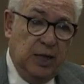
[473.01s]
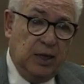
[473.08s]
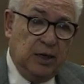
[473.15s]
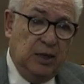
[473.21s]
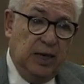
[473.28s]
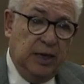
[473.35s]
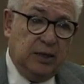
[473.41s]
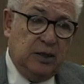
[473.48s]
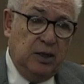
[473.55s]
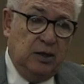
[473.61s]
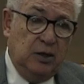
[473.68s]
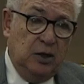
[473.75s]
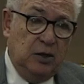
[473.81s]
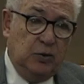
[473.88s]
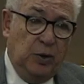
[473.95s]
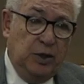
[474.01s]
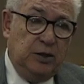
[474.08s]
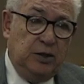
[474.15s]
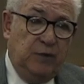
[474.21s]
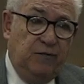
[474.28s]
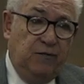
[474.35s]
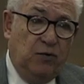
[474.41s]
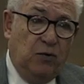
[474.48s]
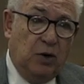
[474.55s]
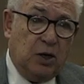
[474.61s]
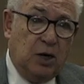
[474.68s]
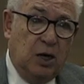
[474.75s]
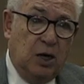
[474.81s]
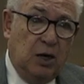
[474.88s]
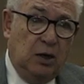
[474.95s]
They collected
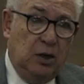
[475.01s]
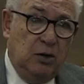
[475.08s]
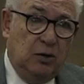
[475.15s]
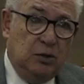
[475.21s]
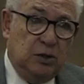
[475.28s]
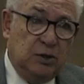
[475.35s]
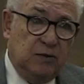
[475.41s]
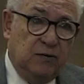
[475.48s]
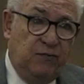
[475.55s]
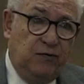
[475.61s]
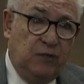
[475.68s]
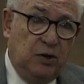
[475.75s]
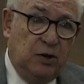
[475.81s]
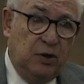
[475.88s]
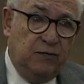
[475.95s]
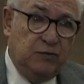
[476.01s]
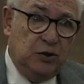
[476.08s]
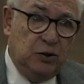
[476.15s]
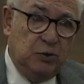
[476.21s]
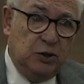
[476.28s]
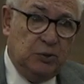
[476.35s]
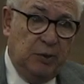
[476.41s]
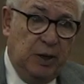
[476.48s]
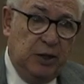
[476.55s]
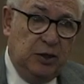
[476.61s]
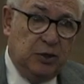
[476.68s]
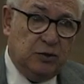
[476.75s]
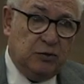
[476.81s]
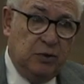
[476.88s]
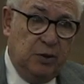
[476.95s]
24 carloads full of Jewish
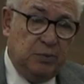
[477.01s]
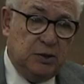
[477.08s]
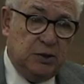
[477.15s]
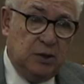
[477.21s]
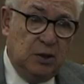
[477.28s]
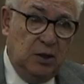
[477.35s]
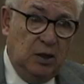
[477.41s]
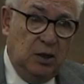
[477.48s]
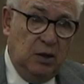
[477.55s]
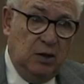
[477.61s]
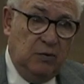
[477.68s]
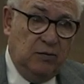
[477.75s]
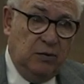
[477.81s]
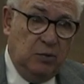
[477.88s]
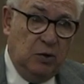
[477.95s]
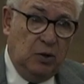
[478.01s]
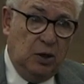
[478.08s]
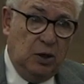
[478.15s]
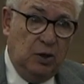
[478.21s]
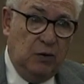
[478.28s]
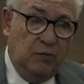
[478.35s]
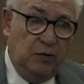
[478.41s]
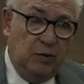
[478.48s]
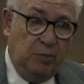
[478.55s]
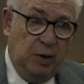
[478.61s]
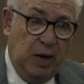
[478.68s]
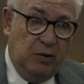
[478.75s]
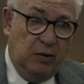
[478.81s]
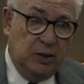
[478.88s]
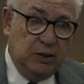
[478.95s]
manuscripts from all over
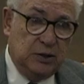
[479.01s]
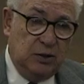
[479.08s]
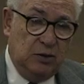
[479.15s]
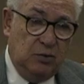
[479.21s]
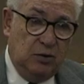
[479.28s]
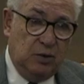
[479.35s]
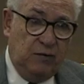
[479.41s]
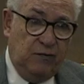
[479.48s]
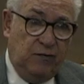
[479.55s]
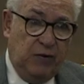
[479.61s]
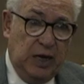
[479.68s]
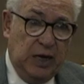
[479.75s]
Paris and northern